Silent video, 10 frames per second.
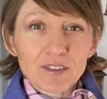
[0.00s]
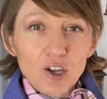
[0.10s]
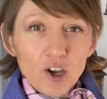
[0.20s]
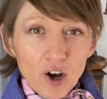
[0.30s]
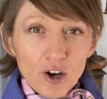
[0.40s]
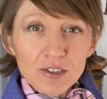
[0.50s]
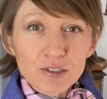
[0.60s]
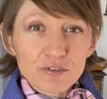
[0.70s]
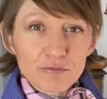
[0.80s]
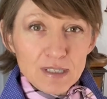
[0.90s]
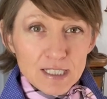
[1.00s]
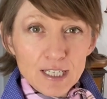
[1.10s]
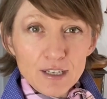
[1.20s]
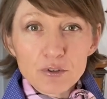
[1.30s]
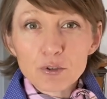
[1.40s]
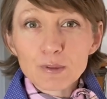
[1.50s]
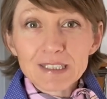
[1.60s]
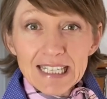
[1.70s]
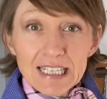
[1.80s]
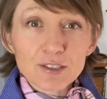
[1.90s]
the cost of
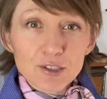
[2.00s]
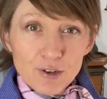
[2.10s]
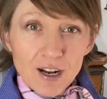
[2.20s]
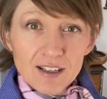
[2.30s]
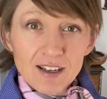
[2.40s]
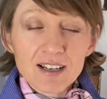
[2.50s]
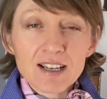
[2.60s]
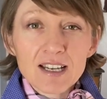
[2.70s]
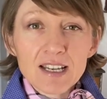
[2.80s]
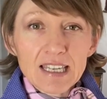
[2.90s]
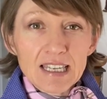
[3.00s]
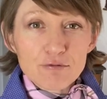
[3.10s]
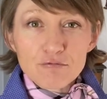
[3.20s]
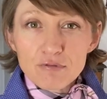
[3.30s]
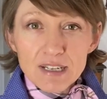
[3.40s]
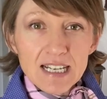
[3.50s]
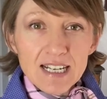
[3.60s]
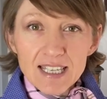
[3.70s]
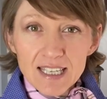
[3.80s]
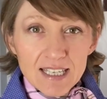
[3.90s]
materials in Australia, it
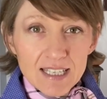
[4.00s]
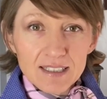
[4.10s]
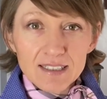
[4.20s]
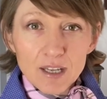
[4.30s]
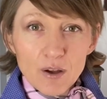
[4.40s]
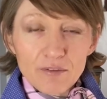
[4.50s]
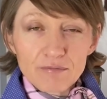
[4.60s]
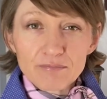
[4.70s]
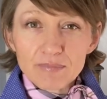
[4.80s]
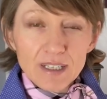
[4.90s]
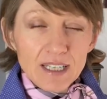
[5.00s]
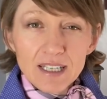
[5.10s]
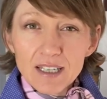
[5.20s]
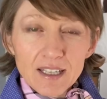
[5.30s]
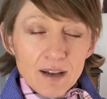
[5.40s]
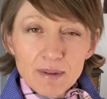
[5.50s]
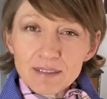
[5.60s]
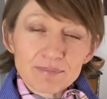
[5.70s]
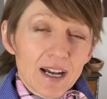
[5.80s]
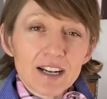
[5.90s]
really is, I
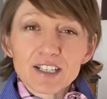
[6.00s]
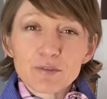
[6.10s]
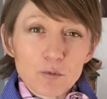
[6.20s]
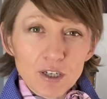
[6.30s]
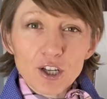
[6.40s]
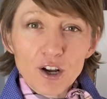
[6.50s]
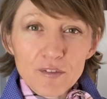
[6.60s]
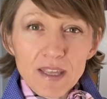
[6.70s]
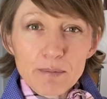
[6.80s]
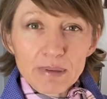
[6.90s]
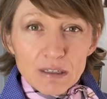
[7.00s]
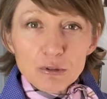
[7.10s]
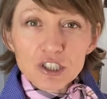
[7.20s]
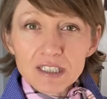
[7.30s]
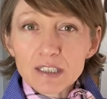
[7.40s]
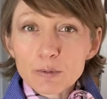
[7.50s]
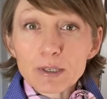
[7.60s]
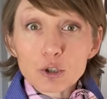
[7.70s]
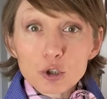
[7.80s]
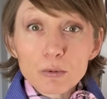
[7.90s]
mean, I don't even want to go there, but it was just a little
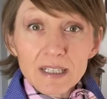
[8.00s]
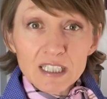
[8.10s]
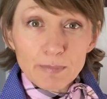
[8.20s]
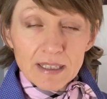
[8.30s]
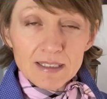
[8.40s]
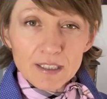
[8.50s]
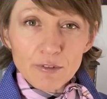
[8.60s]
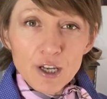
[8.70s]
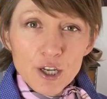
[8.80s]
bit too expensive.